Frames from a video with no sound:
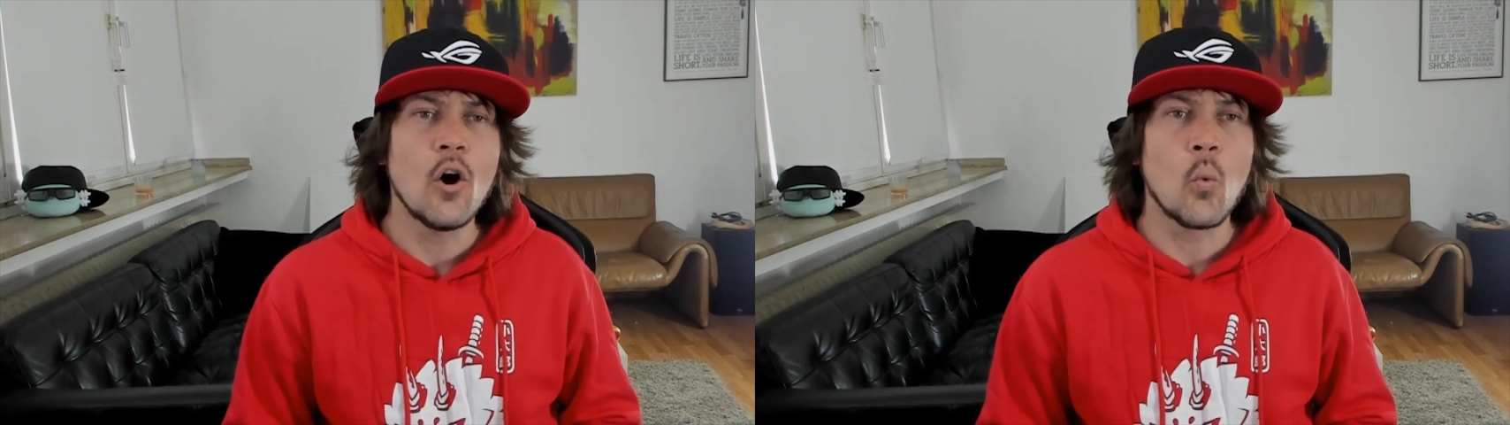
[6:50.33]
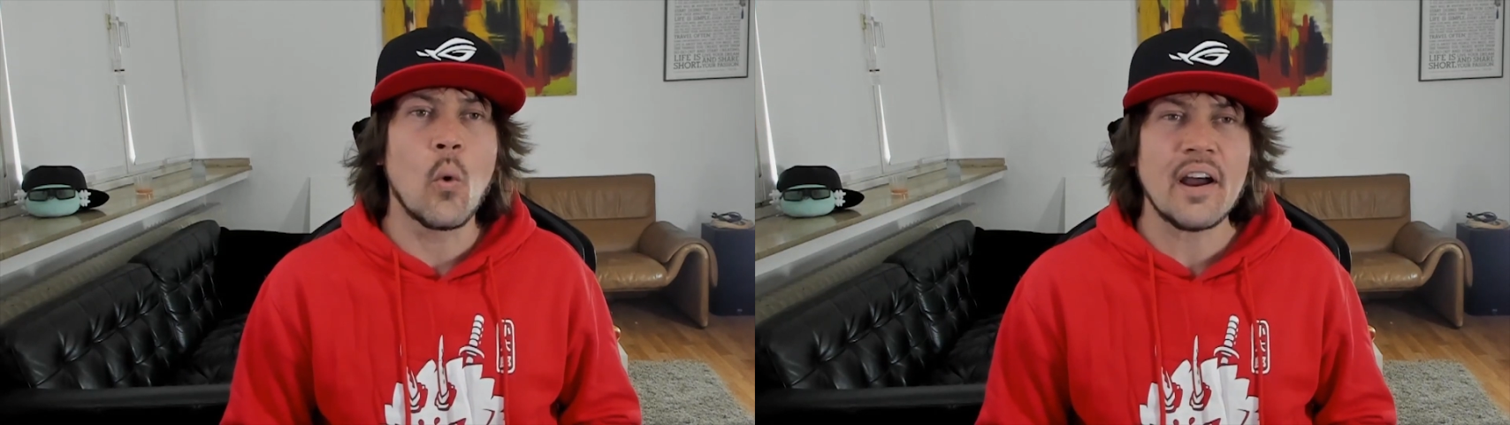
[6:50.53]

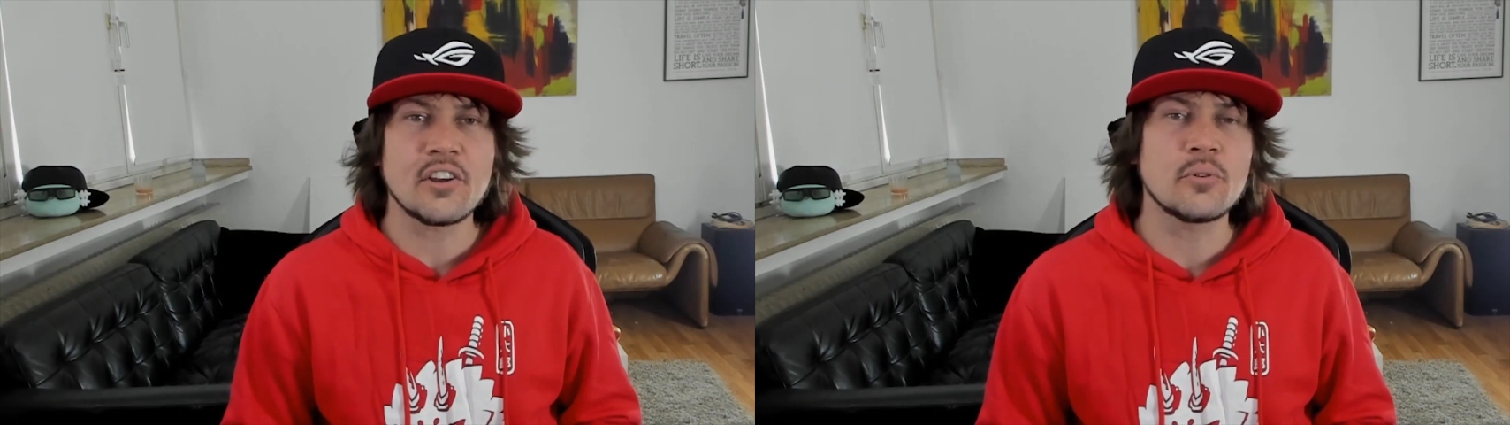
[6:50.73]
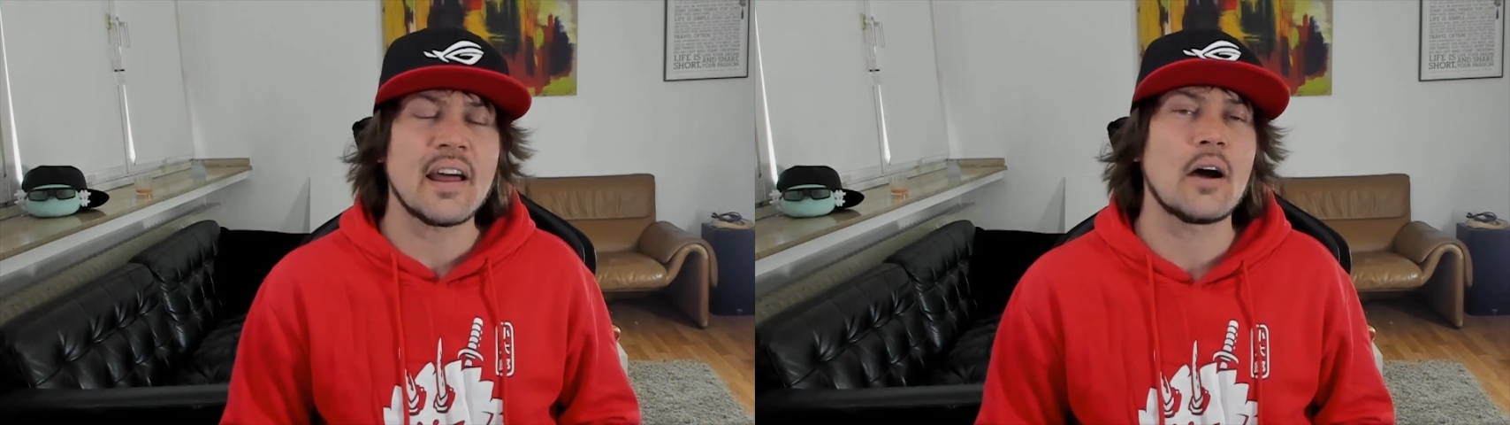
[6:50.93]
wear
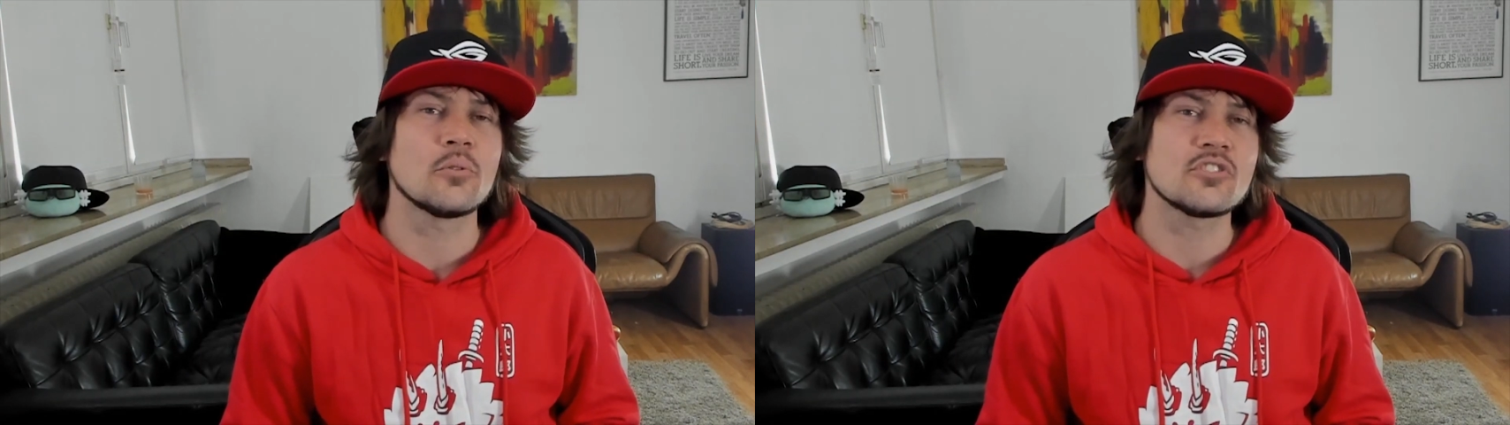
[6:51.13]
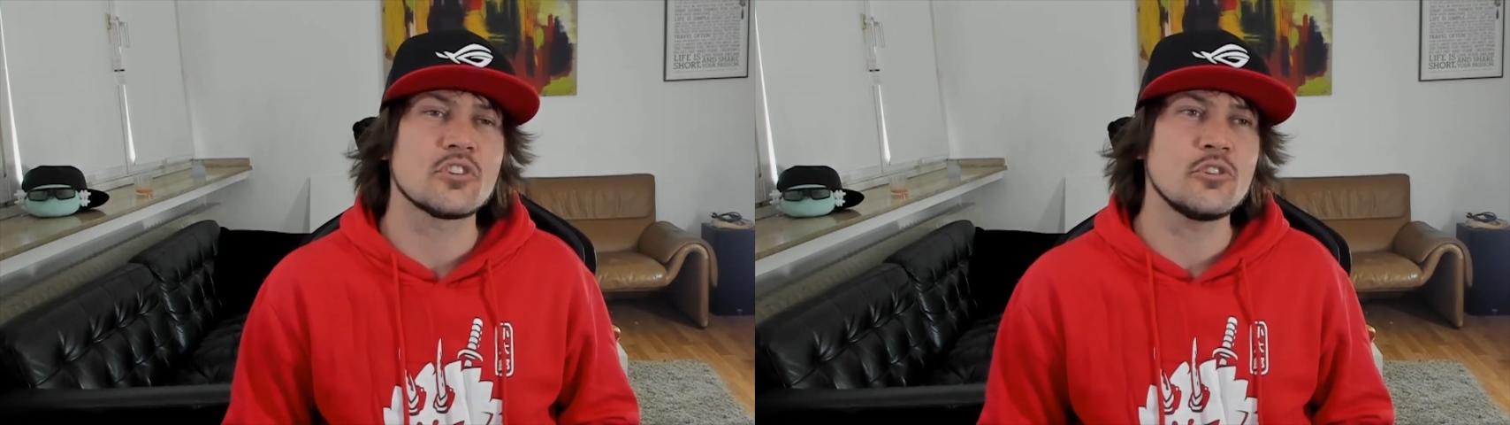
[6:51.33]
you
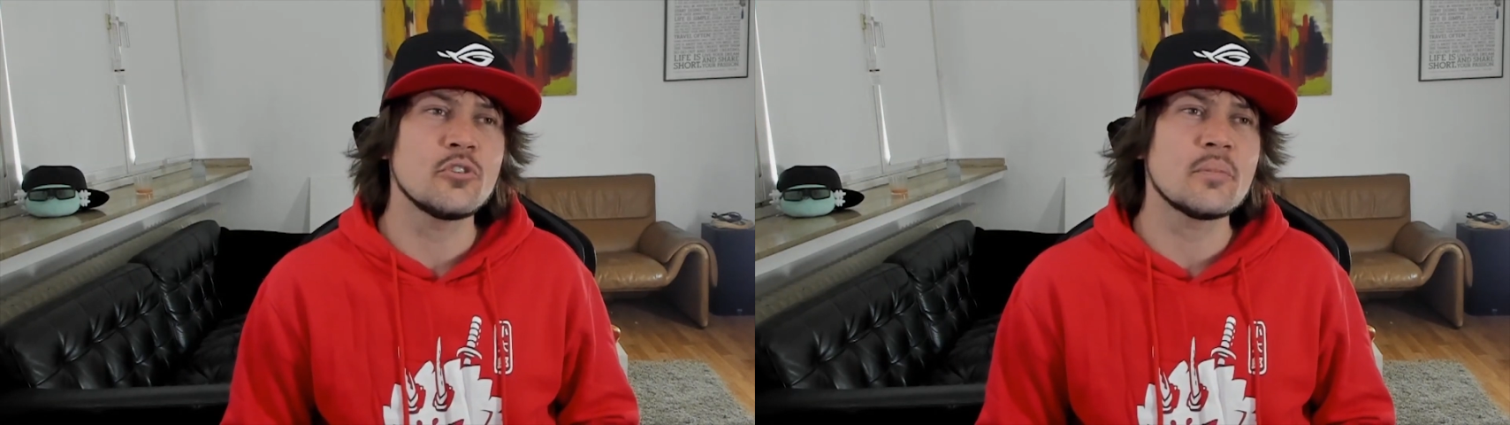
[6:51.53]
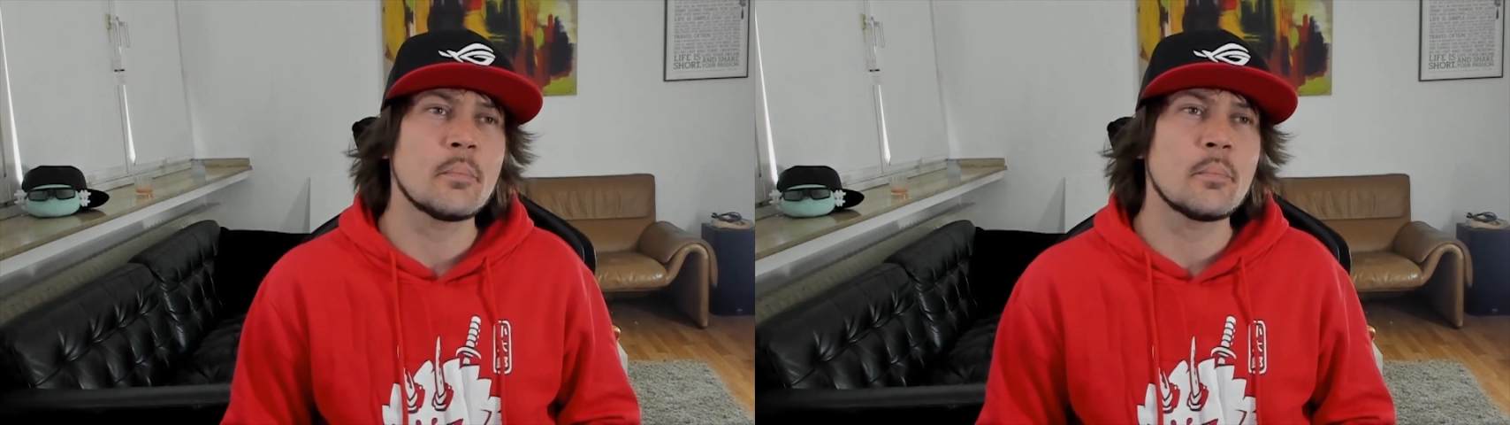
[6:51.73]
down. So you can